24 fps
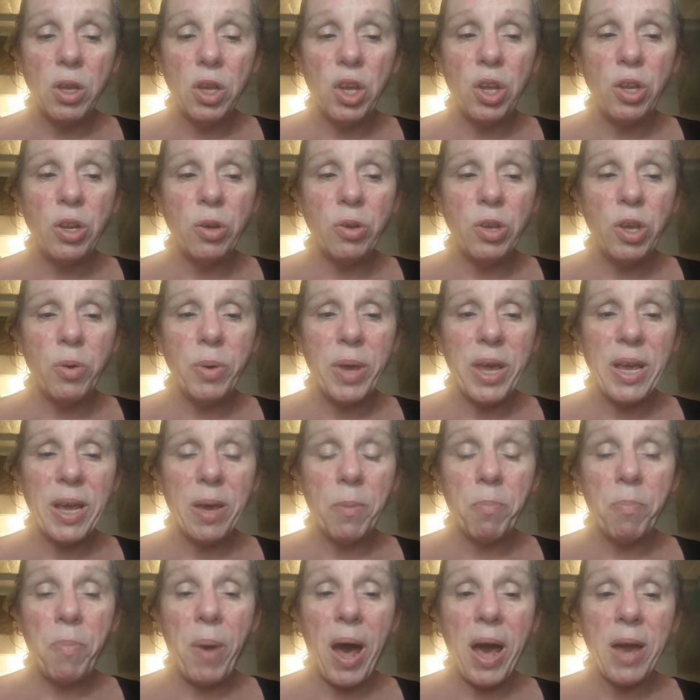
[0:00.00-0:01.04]
you know, you can
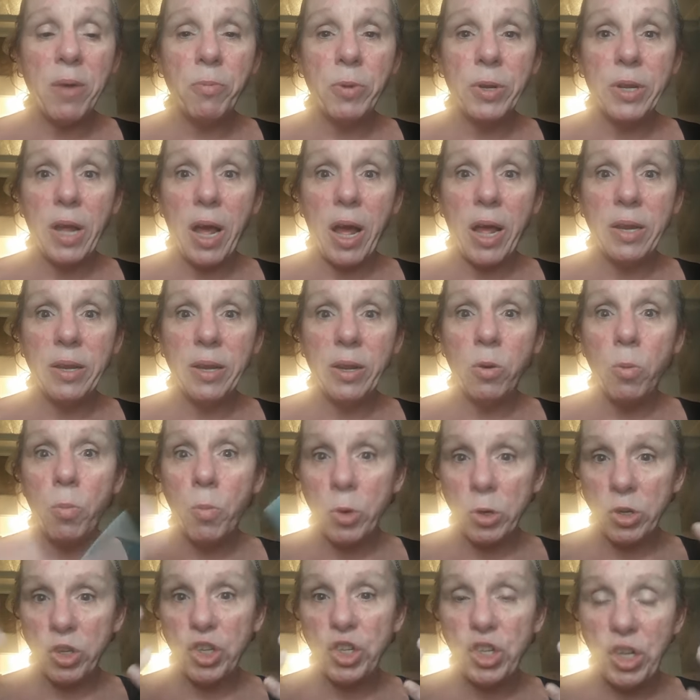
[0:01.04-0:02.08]
get by with a little
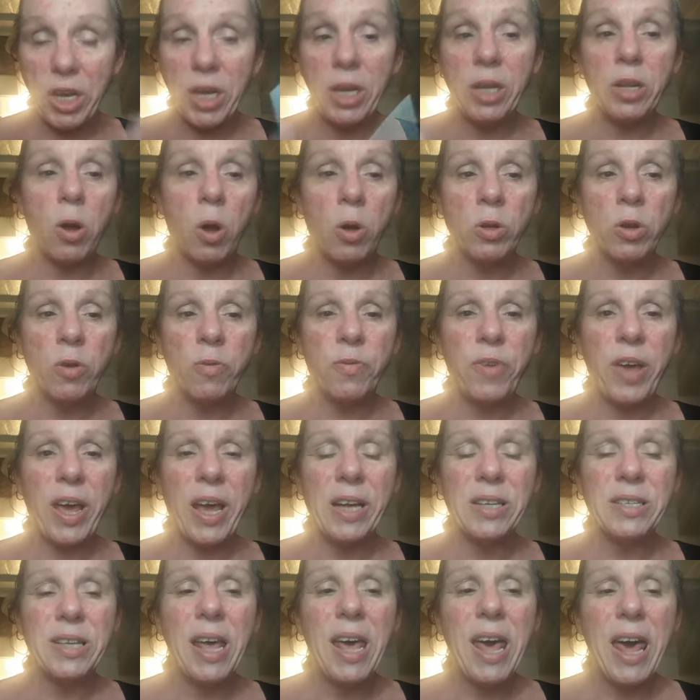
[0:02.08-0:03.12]
more sheen on your
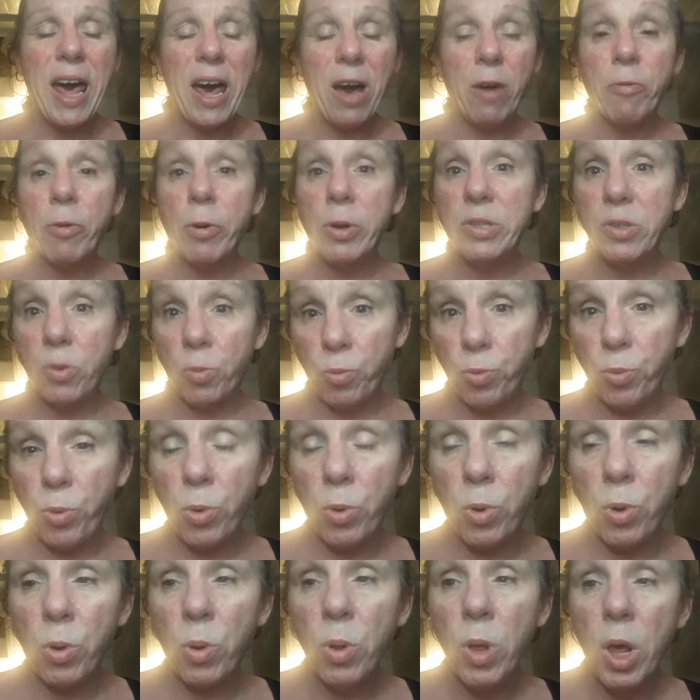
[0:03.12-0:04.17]
face. However, as a
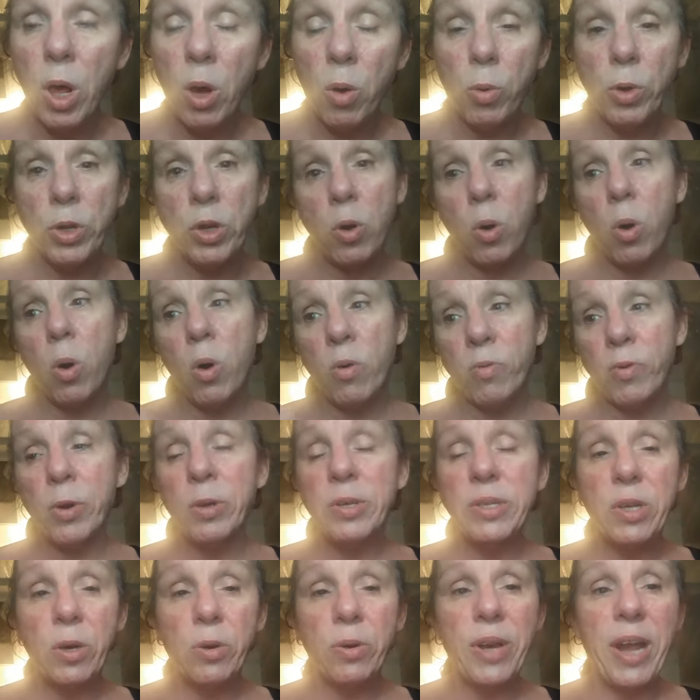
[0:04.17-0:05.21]
rule, when you're over a
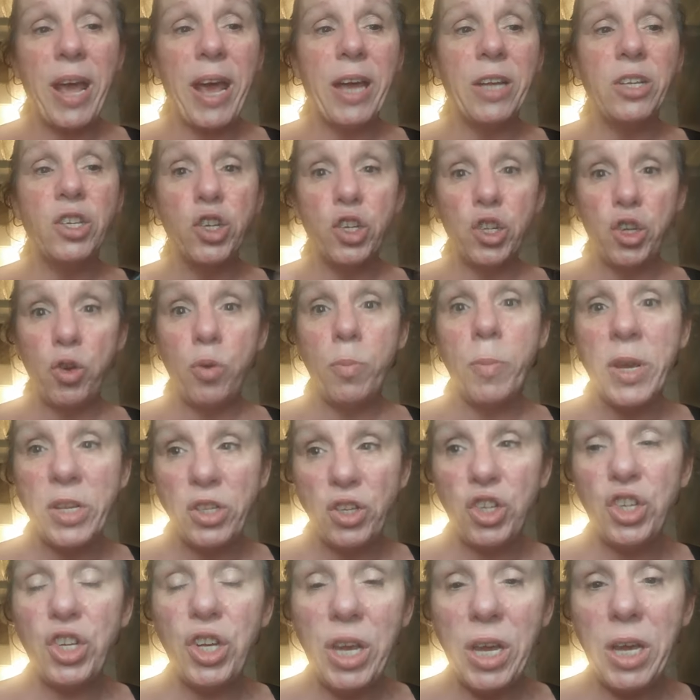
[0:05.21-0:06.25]
certain age, too much
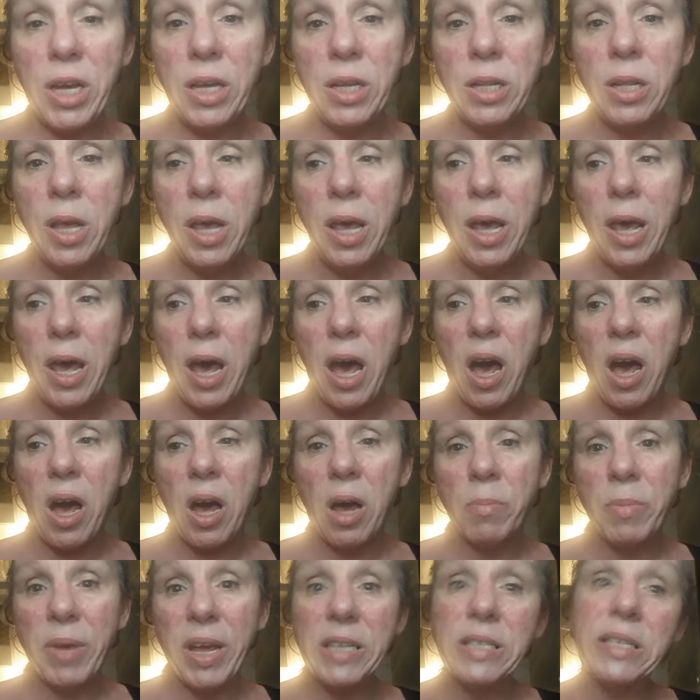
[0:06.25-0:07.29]
sheen
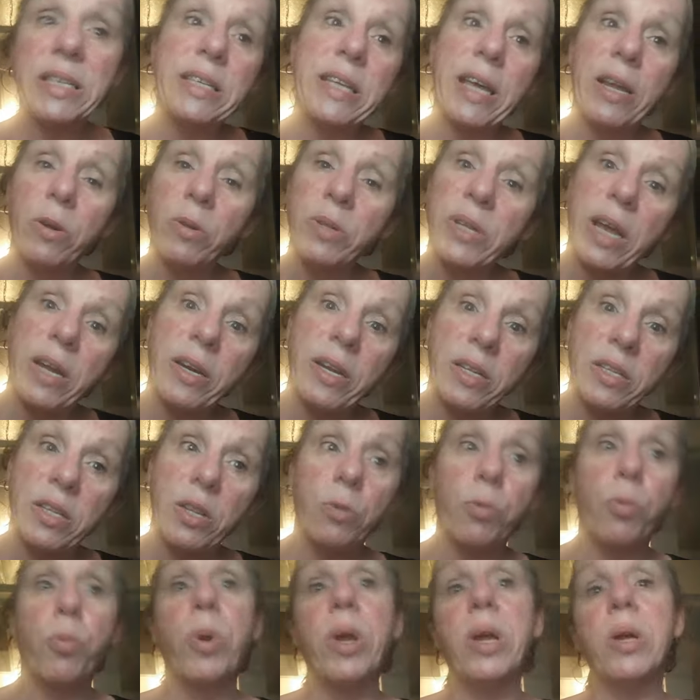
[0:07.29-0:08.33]
can settle down into
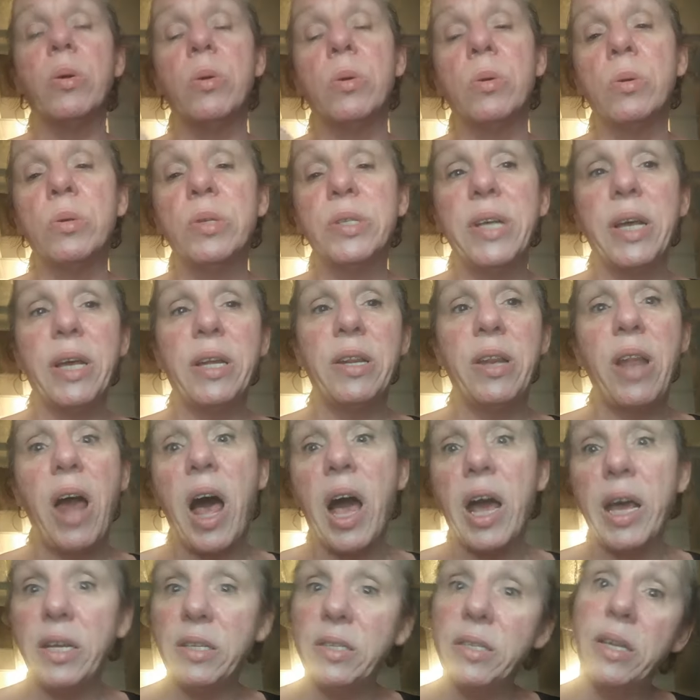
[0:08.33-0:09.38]
the wrinkles and
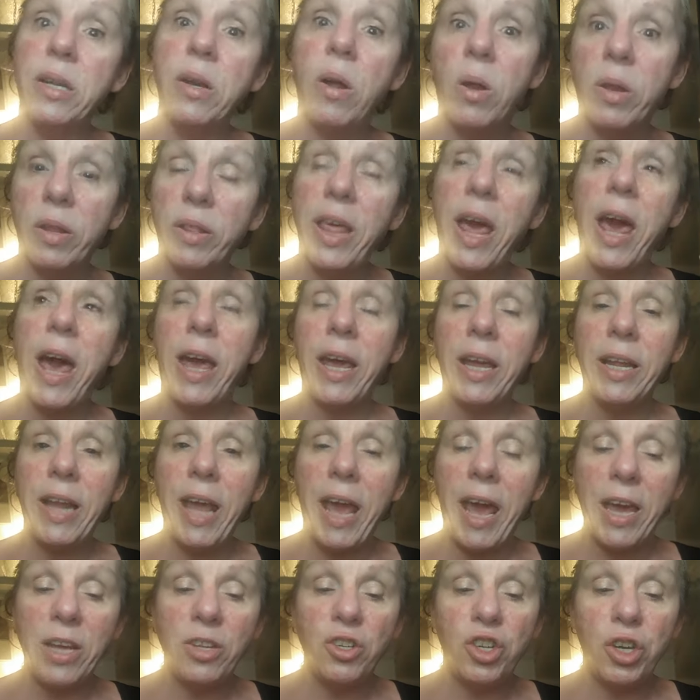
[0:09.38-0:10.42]
lines and all of that and
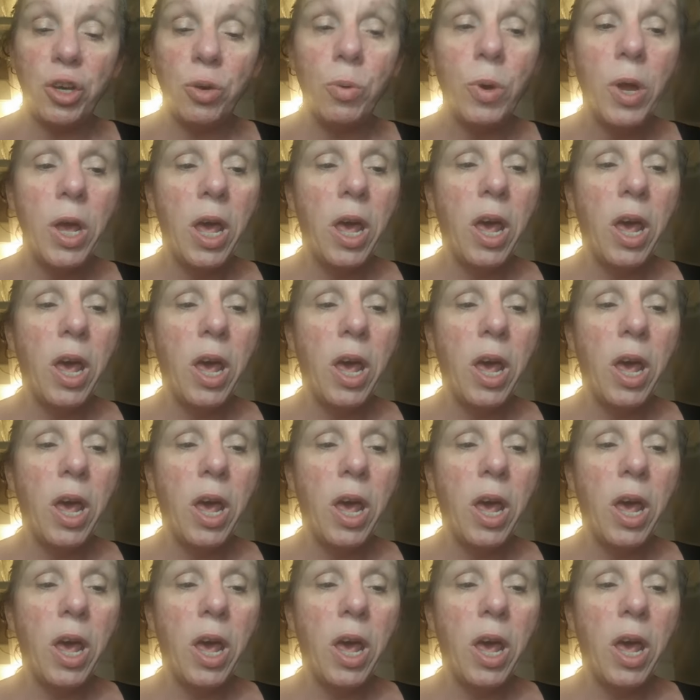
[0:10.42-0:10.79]
age you.